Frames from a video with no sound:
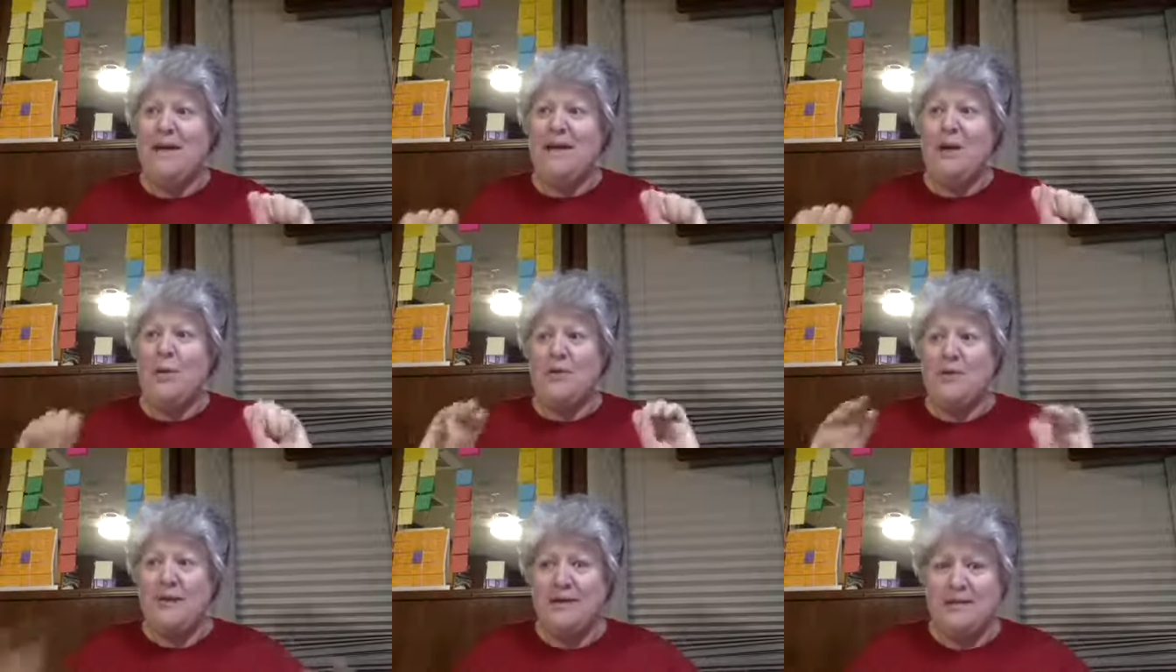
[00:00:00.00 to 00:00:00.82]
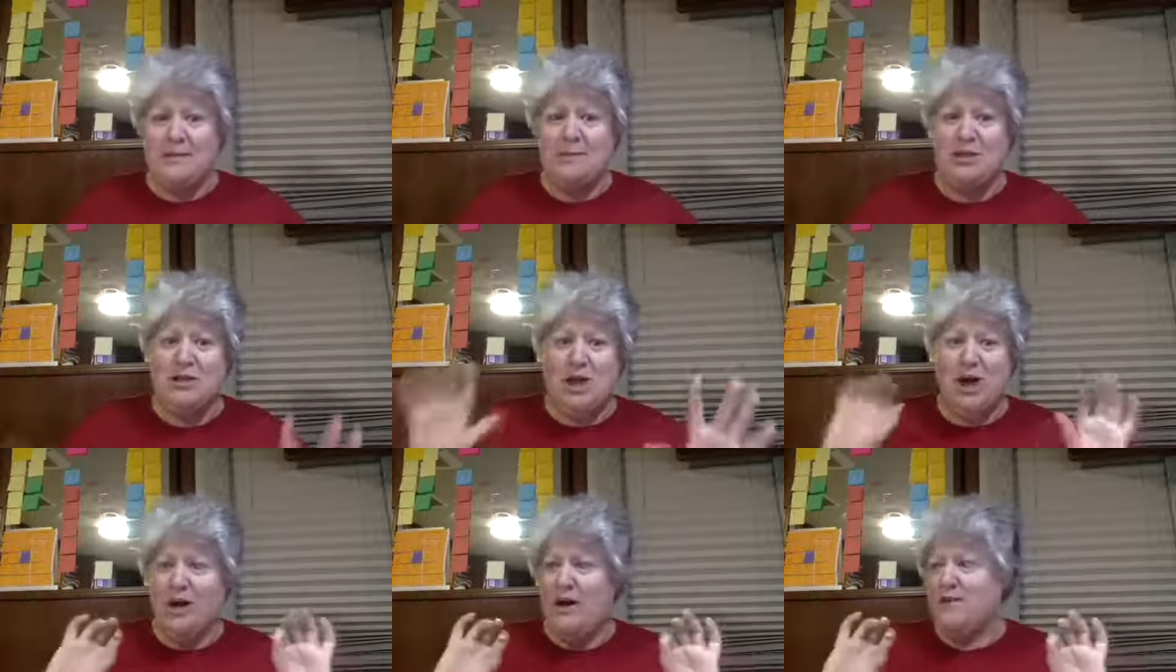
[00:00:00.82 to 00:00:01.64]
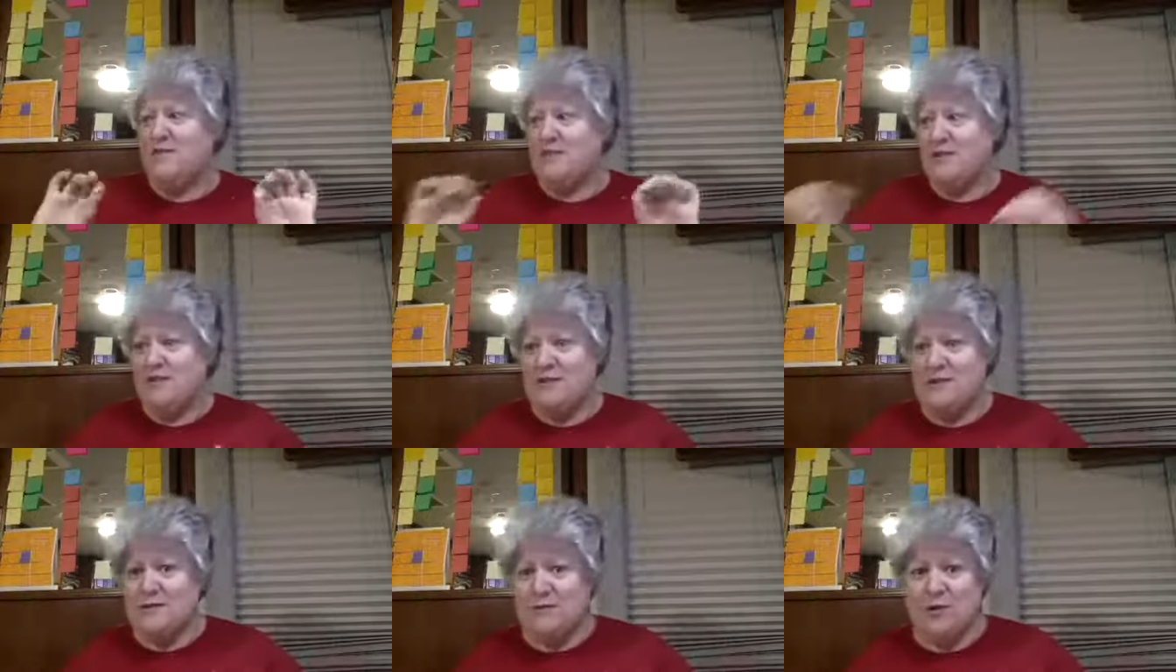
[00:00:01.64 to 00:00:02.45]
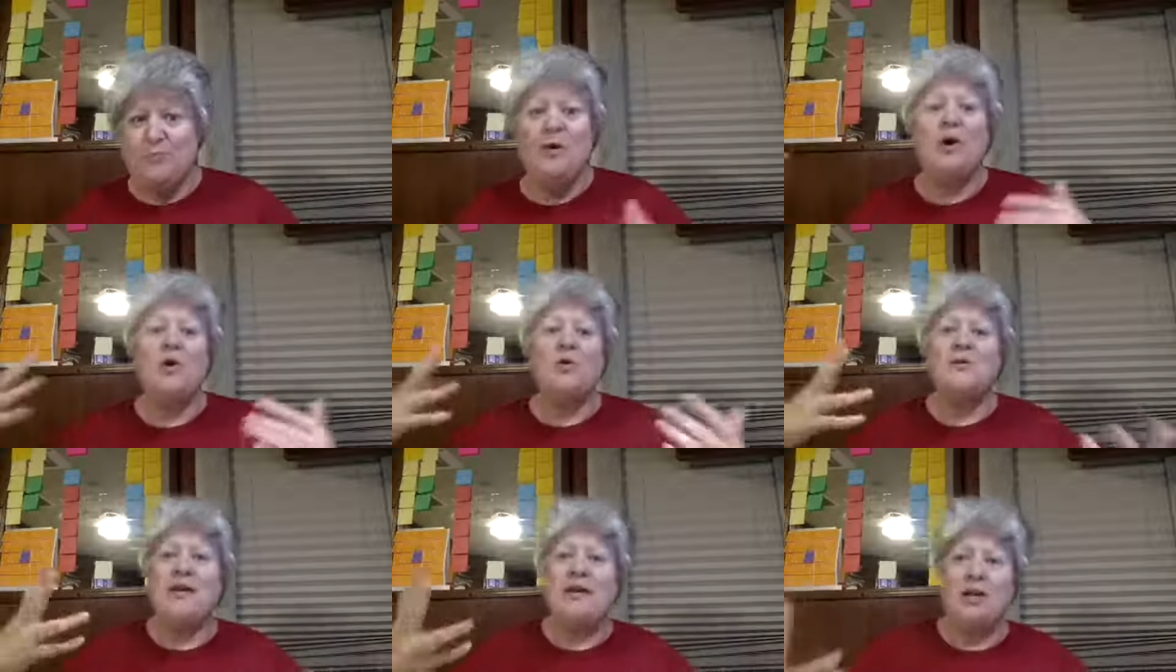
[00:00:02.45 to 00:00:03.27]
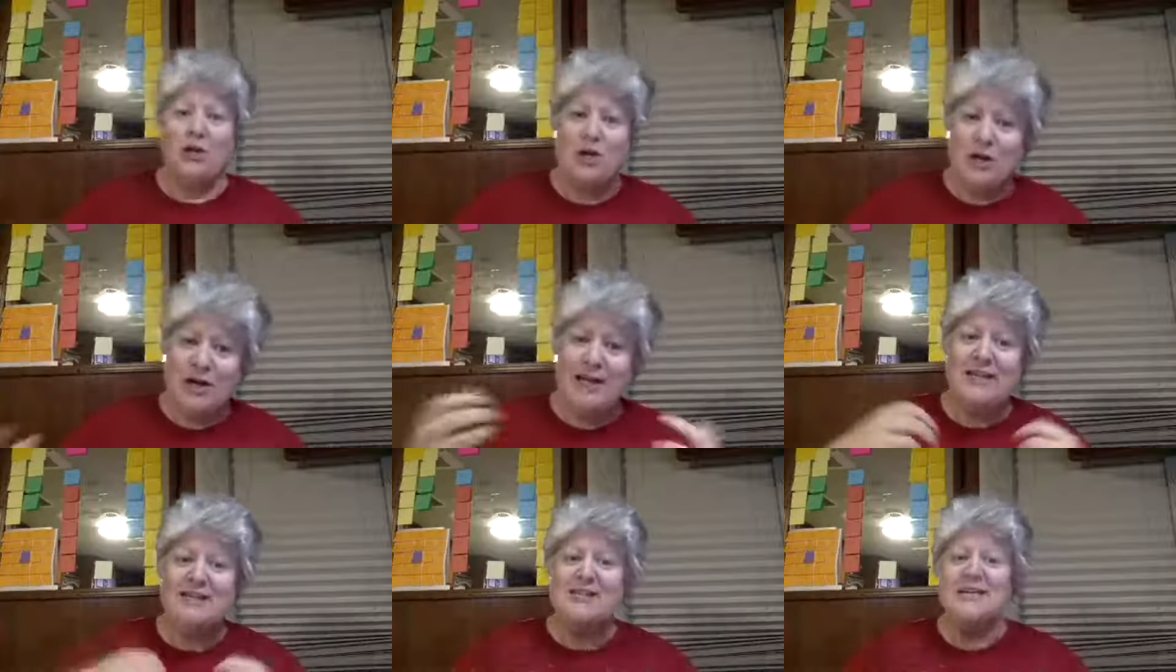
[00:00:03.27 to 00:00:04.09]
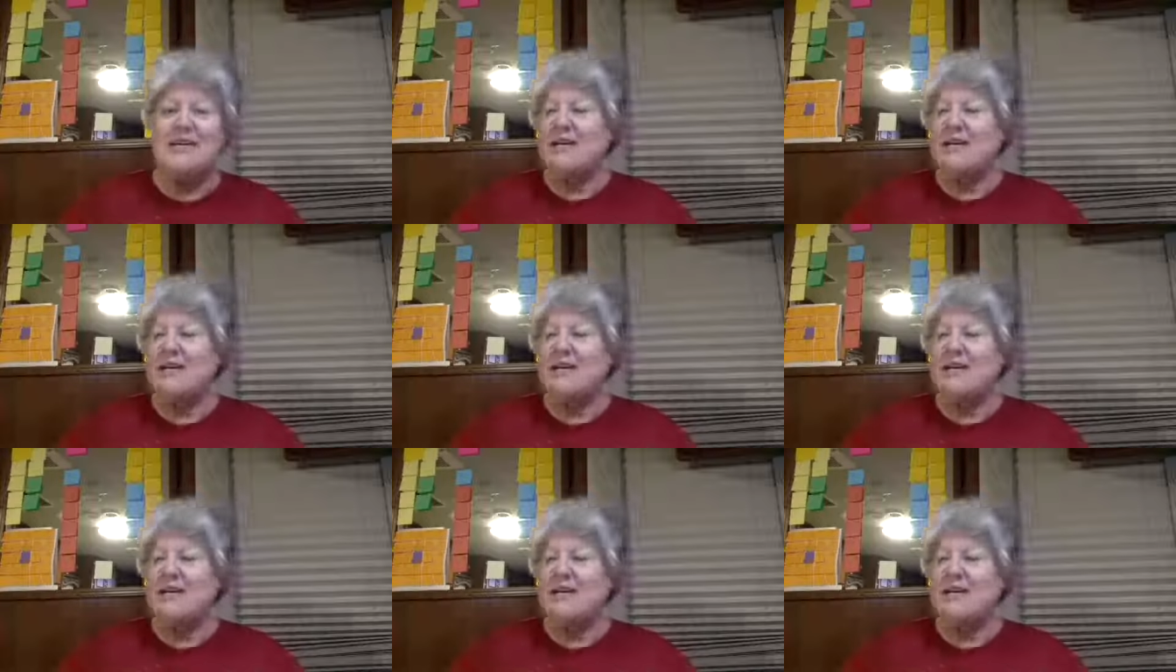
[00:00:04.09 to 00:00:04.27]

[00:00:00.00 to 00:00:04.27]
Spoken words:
with the exception of Zeffy's food bowls and her crate.